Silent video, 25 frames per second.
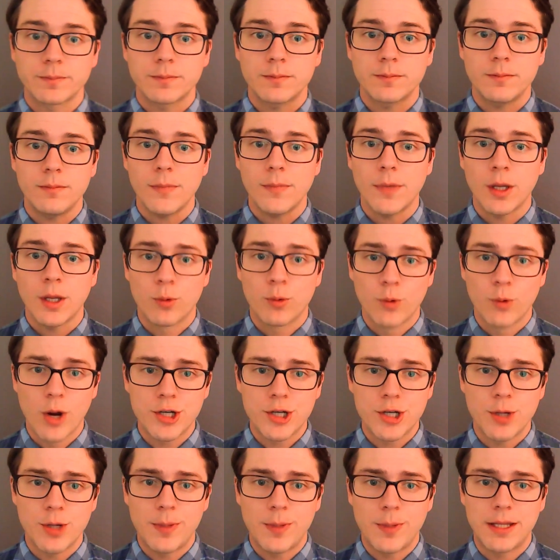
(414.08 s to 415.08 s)
Russia
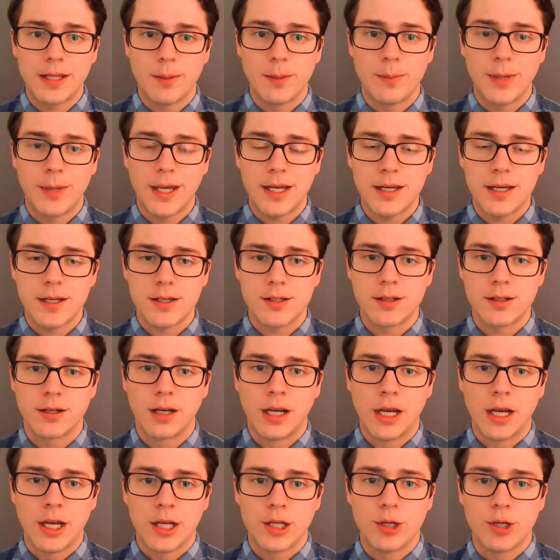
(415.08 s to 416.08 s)
being the biggest,
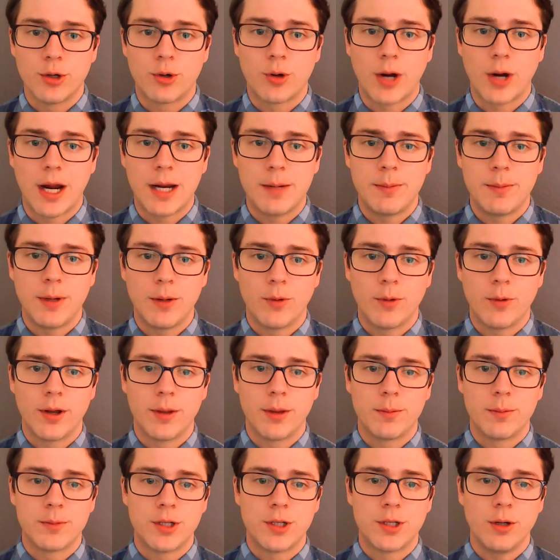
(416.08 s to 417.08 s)
Ukraine being one of them
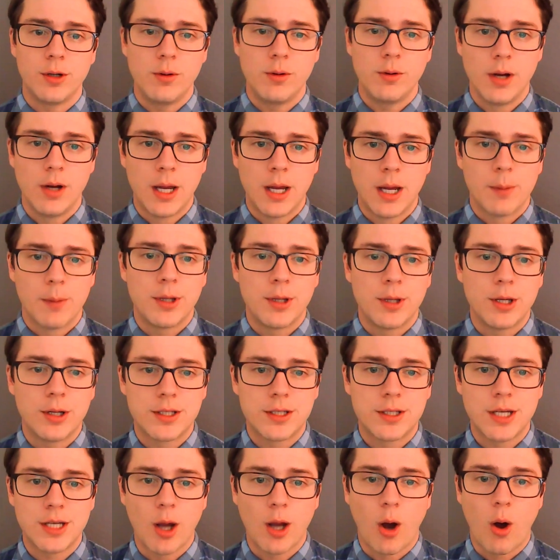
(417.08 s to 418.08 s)
too. But you can see
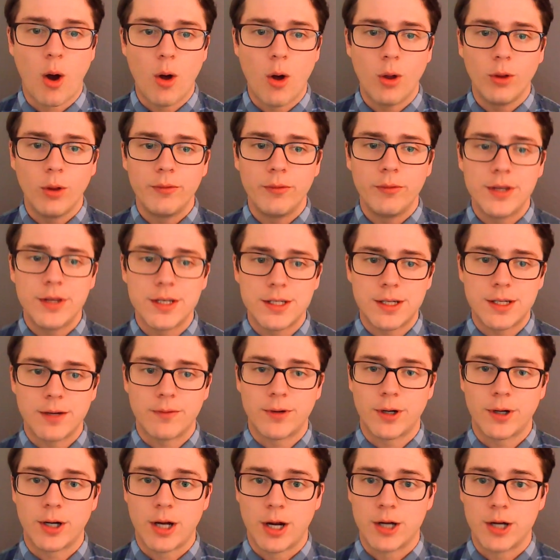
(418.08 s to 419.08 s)
all of these different
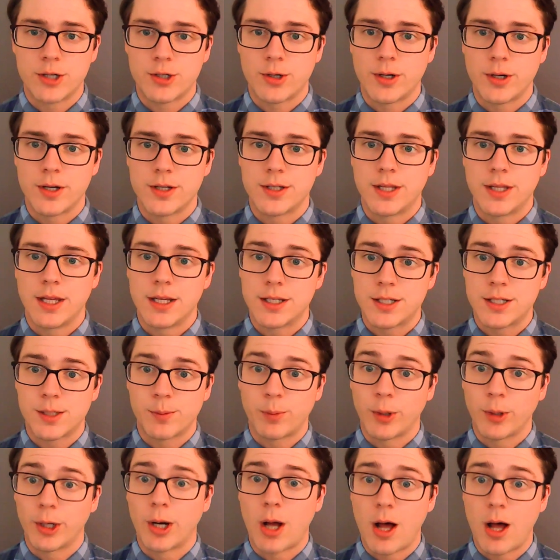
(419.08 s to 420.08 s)
countries that split
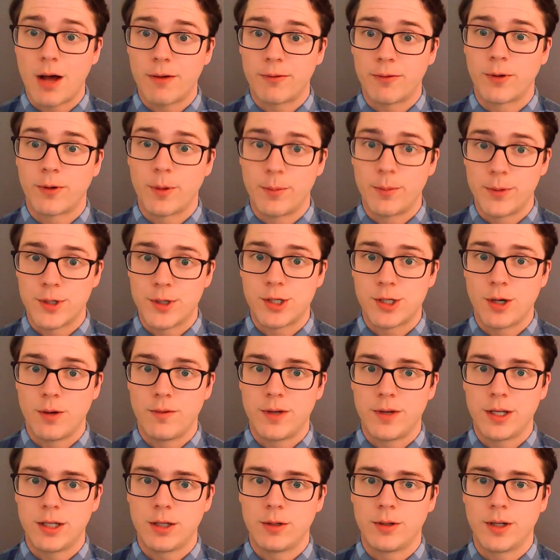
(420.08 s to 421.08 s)
off from the Soviet
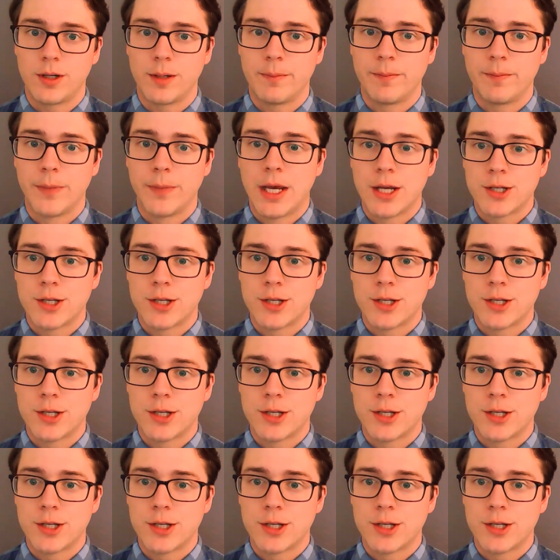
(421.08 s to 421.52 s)
Union. So that's